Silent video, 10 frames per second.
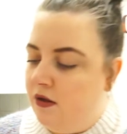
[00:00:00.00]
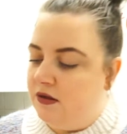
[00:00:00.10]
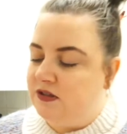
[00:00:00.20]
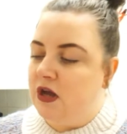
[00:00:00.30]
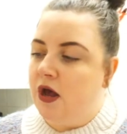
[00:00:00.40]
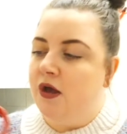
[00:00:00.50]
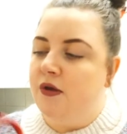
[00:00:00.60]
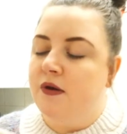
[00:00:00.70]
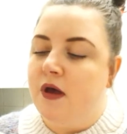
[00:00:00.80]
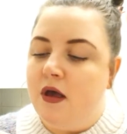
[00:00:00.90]

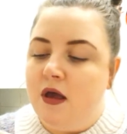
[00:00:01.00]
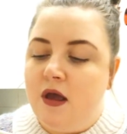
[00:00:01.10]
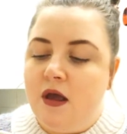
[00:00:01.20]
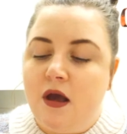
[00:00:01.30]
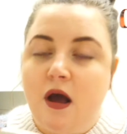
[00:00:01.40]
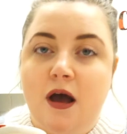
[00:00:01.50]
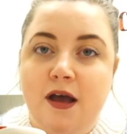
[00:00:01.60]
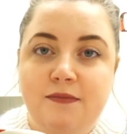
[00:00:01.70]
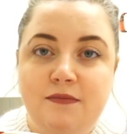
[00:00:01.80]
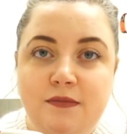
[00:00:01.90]
So
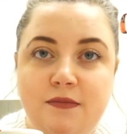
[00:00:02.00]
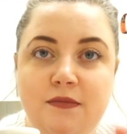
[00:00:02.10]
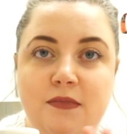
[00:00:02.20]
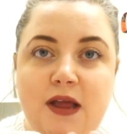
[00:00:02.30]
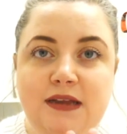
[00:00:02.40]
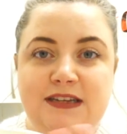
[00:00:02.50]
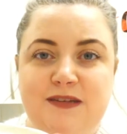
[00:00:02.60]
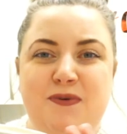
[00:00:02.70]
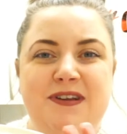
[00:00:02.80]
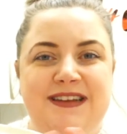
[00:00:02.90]
I'm like
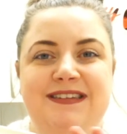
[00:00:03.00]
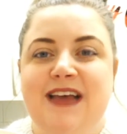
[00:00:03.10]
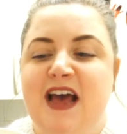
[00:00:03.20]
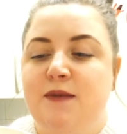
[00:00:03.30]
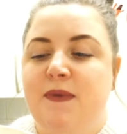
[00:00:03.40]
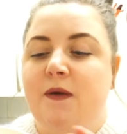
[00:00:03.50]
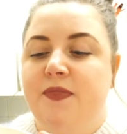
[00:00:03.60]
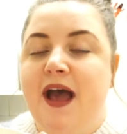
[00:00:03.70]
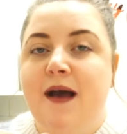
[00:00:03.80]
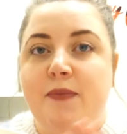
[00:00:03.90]
disappointed and sad about
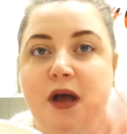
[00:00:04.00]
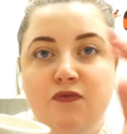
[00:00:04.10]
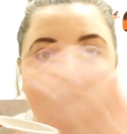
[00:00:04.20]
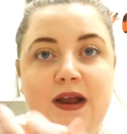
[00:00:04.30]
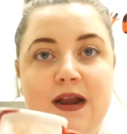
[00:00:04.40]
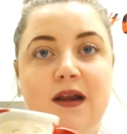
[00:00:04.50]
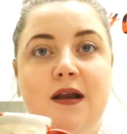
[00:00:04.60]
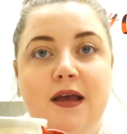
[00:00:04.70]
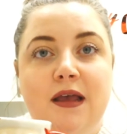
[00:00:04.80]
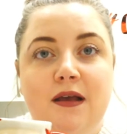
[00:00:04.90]
that, but I really
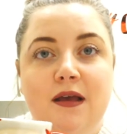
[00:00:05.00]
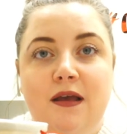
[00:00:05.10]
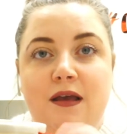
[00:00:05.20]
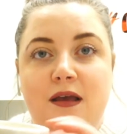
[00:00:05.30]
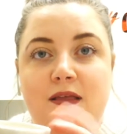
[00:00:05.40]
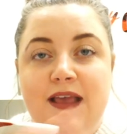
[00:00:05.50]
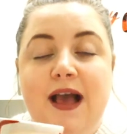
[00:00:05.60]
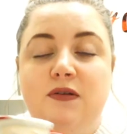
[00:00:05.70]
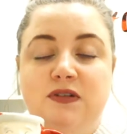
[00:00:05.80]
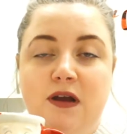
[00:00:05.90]
like the
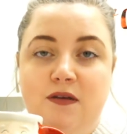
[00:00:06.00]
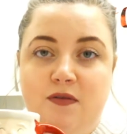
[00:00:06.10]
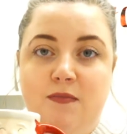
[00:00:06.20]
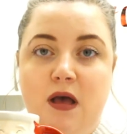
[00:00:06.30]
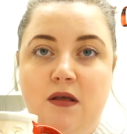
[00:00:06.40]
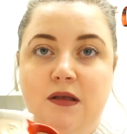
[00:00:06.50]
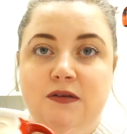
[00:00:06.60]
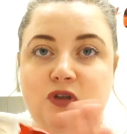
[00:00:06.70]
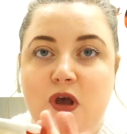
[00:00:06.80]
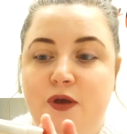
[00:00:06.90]
outside of the mug.
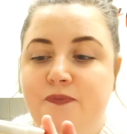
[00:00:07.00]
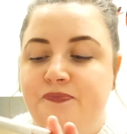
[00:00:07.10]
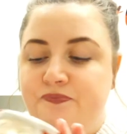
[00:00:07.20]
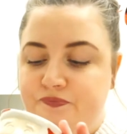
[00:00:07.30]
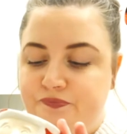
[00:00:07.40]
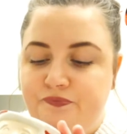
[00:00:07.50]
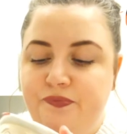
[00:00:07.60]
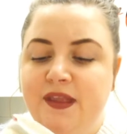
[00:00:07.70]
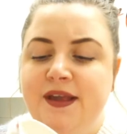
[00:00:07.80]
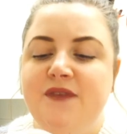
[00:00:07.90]
So
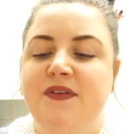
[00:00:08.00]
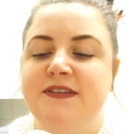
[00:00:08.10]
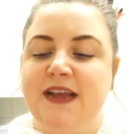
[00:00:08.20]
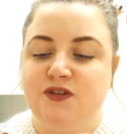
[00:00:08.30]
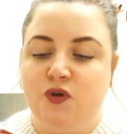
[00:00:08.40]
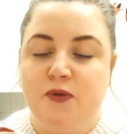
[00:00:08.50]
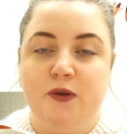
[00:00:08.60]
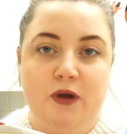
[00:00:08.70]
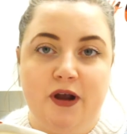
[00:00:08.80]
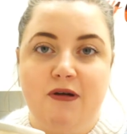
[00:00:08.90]
if this gets to a
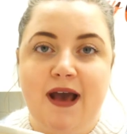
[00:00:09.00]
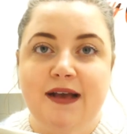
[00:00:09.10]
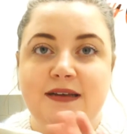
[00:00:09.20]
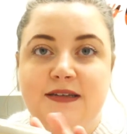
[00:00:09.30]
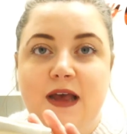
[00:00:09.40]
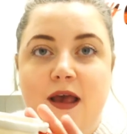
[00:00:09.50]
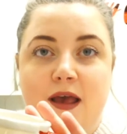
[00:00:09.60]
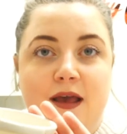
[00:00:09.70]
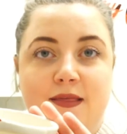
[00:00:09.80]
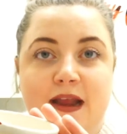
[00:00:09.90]
point where it cracks,
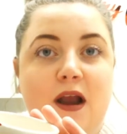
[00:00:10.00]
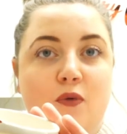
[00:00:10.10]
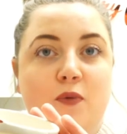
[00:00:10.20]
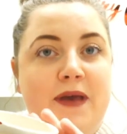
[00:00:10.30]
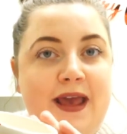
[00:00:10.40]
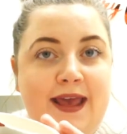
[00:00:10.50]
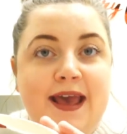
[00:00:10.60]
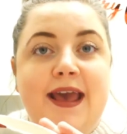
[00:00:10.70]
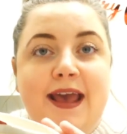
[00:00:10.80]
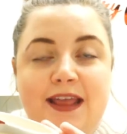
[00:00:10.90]
then I will be
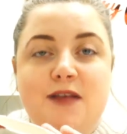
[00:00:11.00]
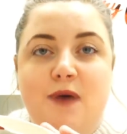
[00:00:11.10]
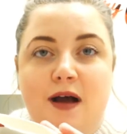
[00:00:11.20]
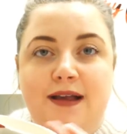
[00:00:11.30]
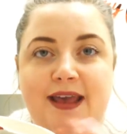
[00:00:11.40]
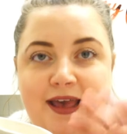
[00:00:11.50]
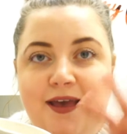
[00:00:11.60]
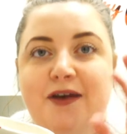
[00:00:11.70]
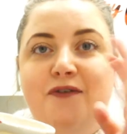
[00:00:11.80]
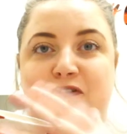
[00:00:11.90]
in the
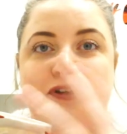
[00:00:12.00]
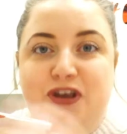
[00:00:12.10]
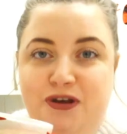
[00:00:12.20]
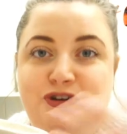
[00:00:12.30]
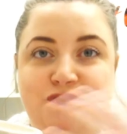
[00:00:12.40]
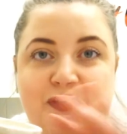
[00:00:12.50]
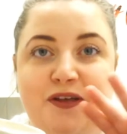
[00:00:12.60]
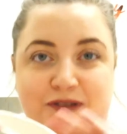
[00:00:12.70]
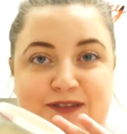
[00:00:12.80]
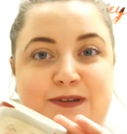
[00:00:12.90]
market for a huge Father
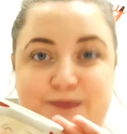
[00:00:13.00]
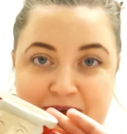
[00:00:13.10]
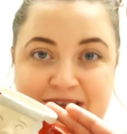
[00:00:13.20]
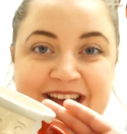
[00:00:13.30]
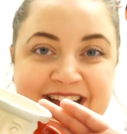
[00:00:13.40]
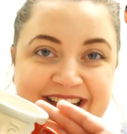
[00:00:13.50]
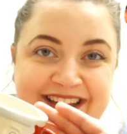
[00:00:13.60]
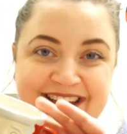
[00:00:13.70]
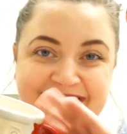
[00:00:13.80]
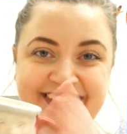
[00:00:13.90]
Christmas mug.
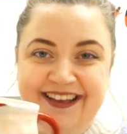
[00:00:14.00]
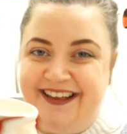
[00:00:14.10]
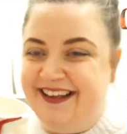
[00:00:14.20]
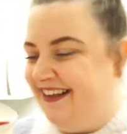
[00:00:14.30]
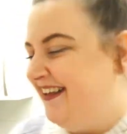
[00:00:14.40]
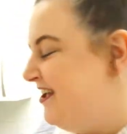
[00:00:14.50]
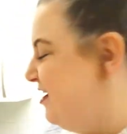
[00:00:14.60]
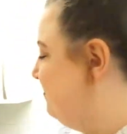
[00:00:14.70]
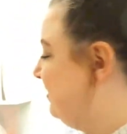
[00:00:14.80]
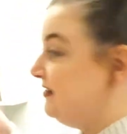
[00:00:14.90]
But